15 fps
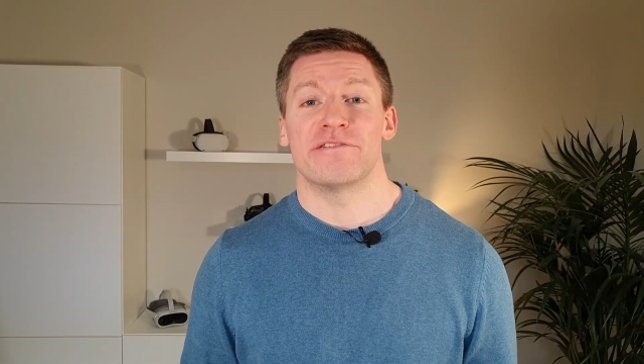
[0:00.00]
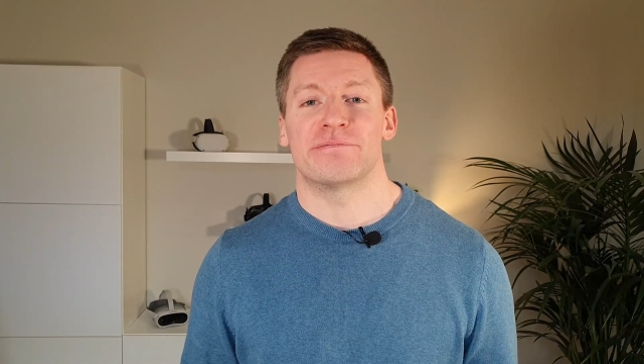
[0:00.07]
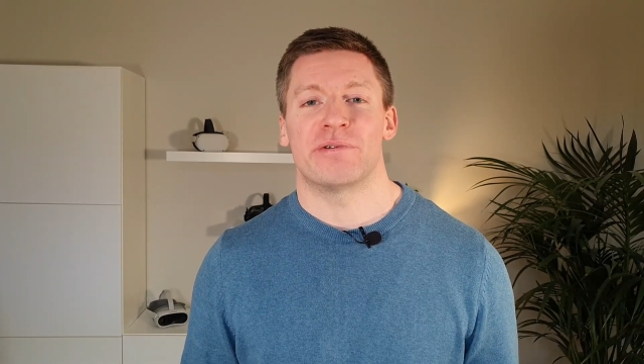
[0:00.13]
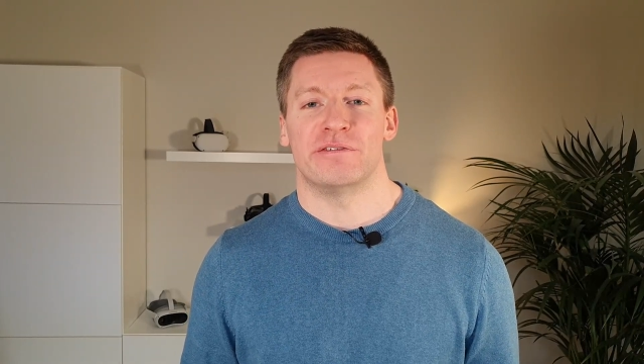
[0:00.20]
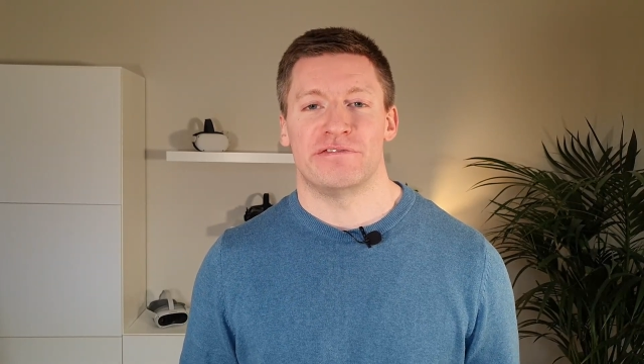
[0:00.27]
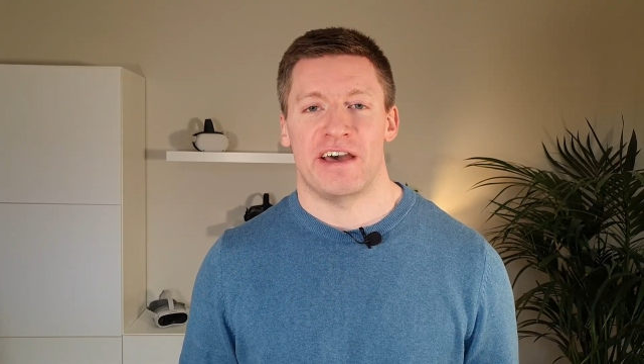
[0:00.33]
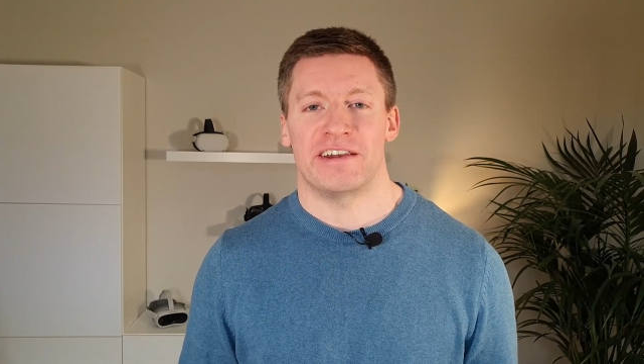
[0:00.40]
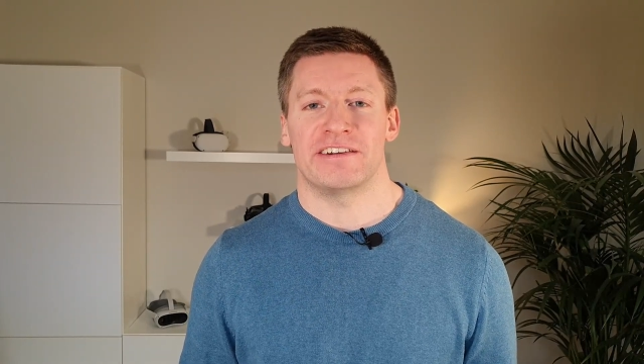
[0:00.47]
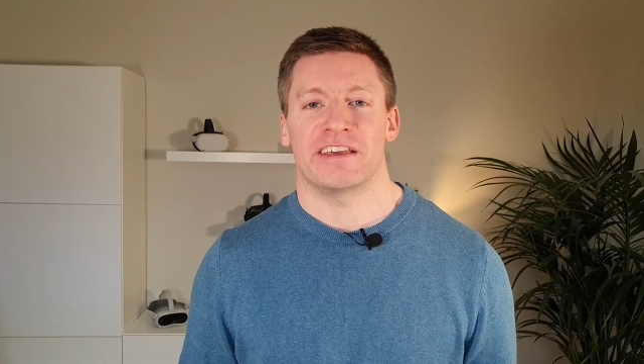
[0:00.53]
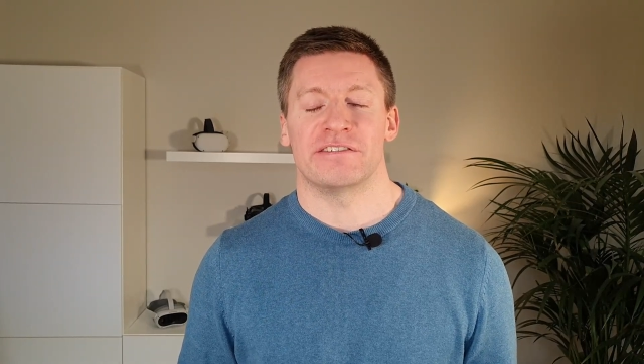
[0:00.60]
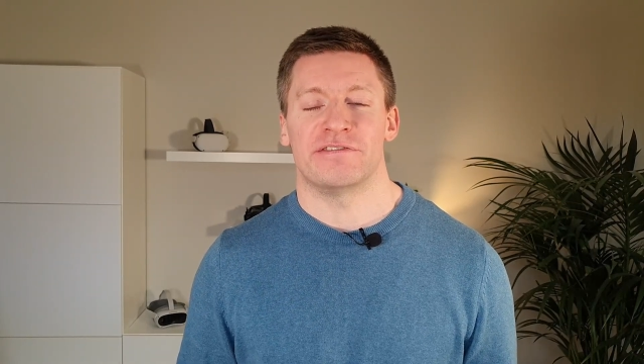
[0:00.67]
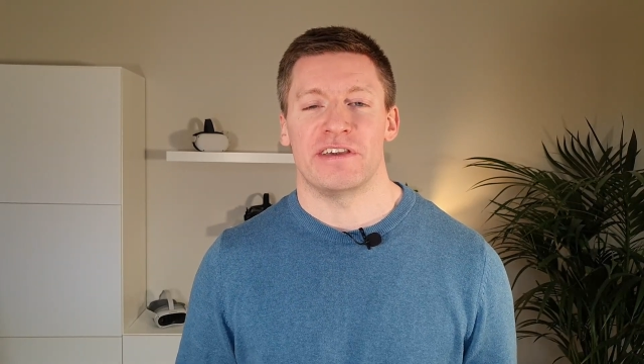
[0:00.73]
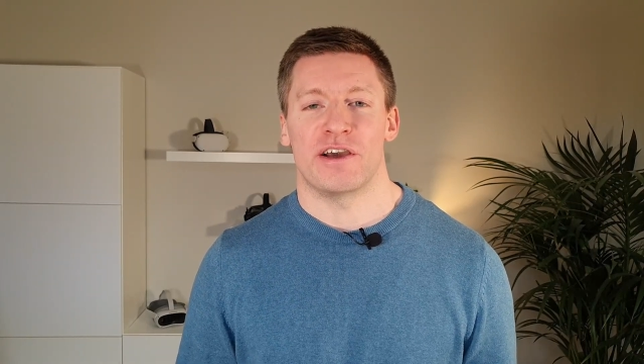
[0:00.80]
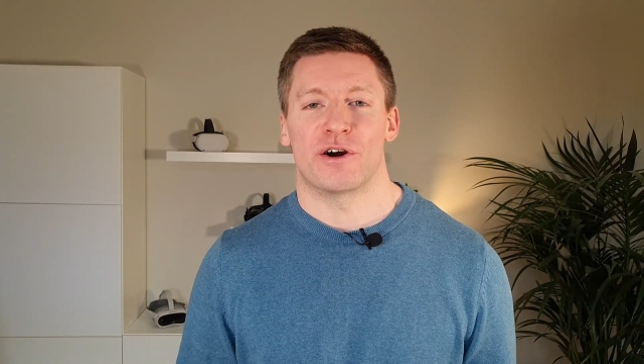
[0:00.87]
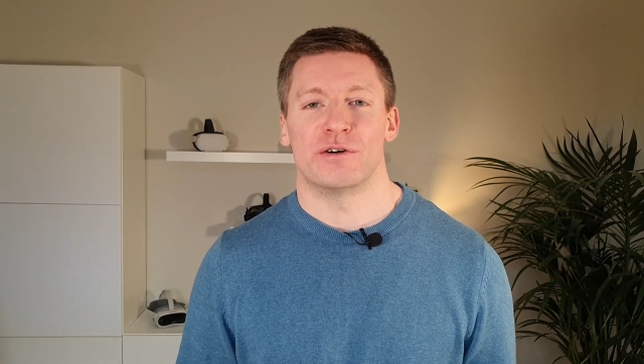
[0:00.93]
of
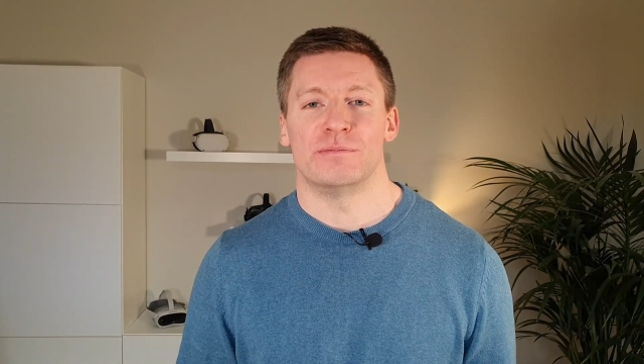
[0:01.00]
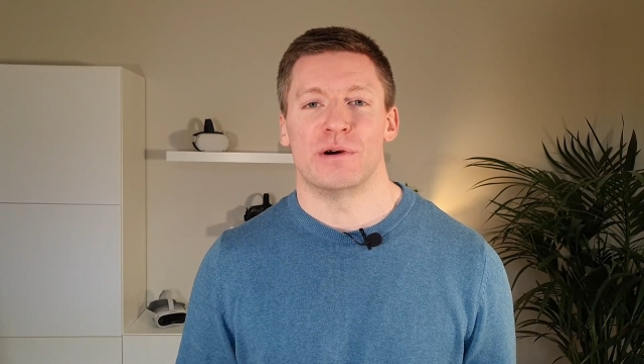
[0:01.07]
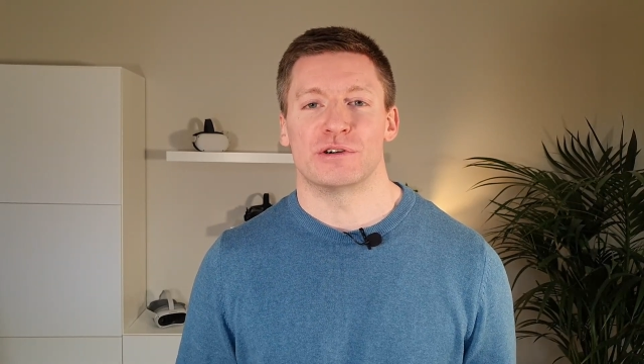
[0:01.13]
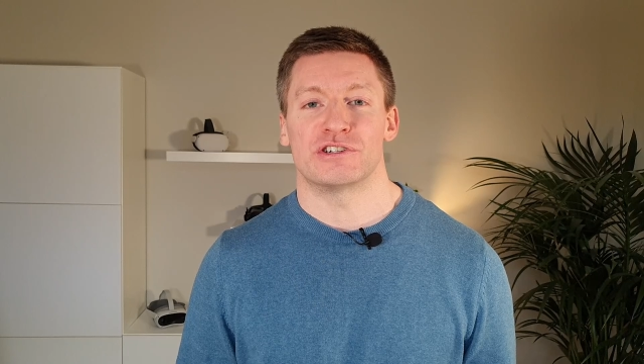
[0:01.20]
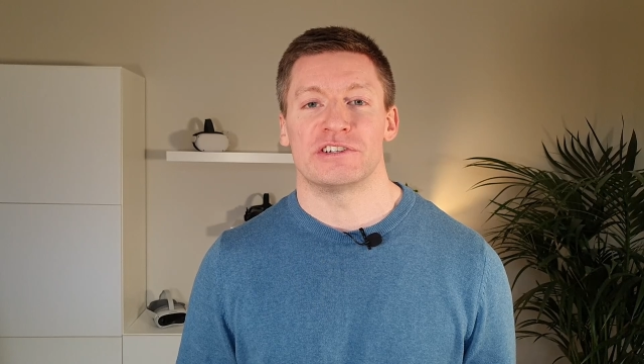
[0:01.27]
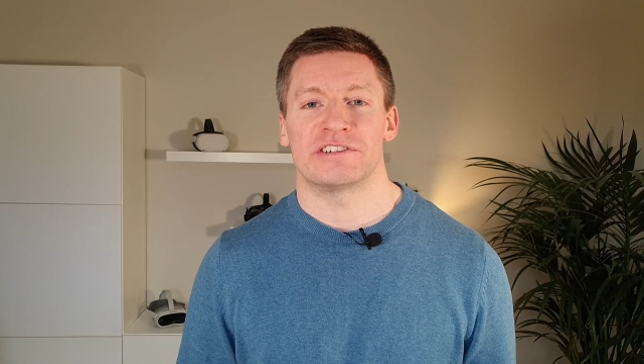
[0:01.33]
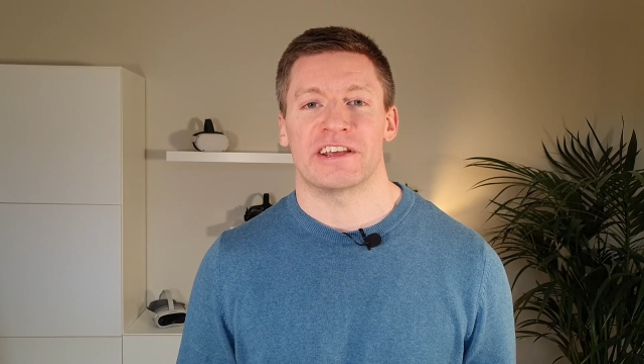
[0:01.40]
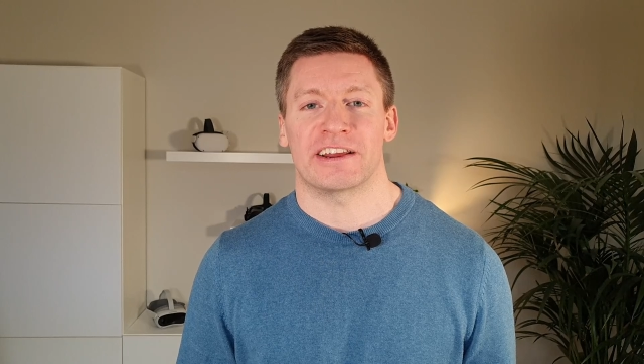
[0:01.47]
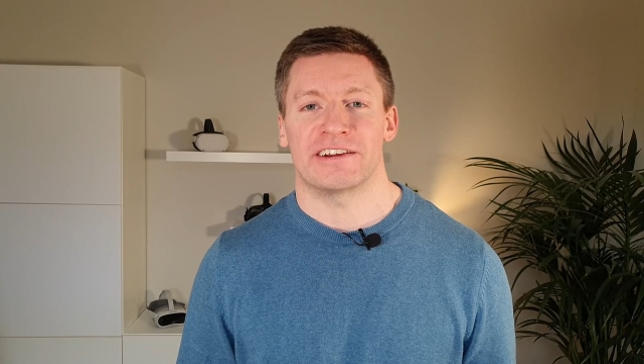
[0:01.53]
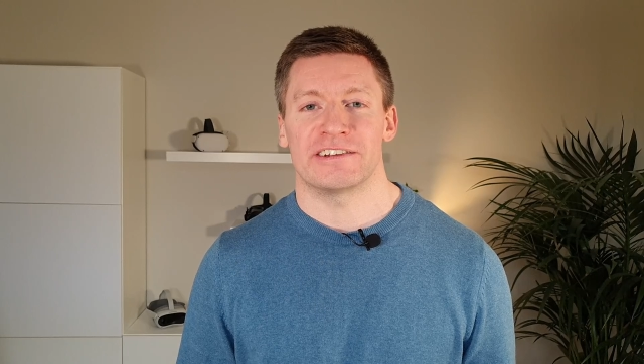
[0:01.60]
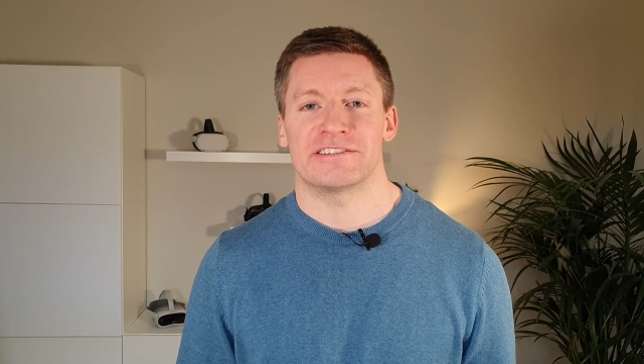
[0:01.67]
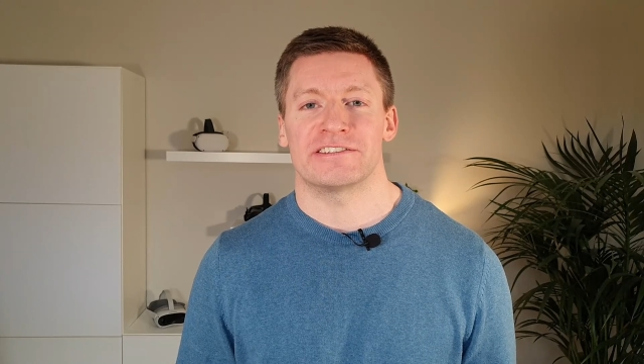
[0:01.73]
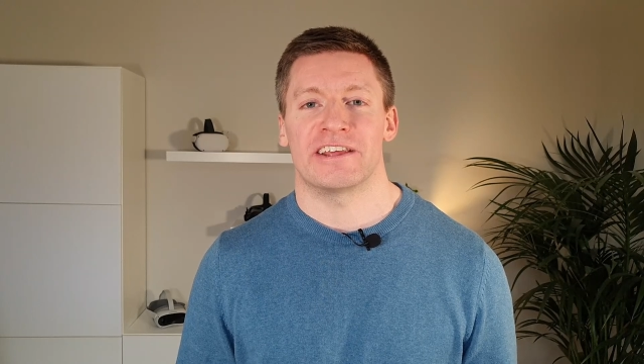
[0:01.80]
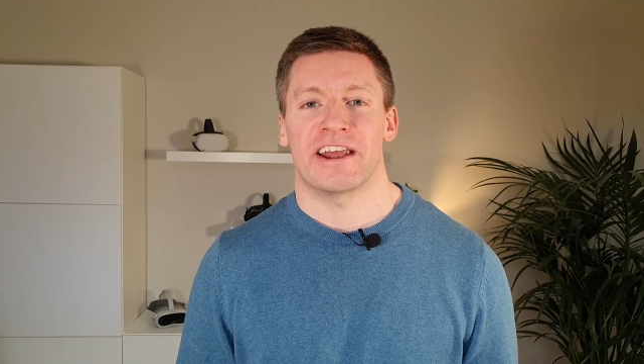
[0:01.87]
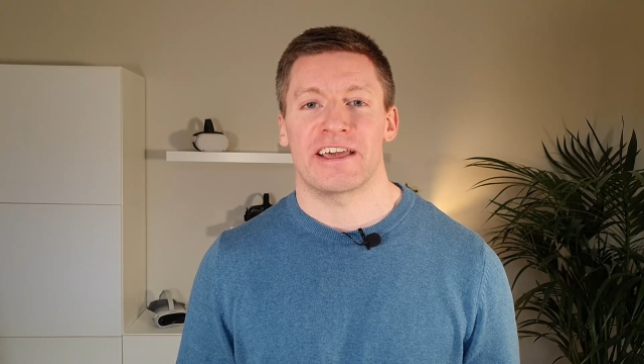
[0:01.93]
preventing VR motion
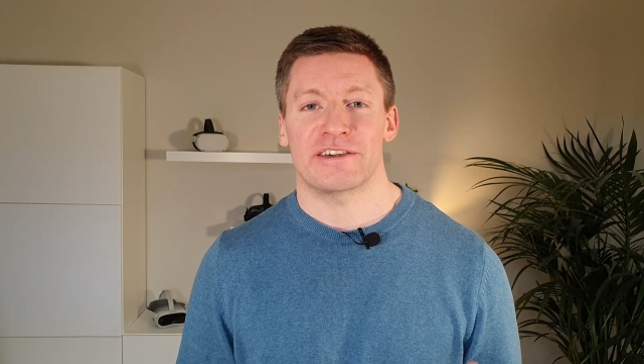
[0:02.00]
sickness that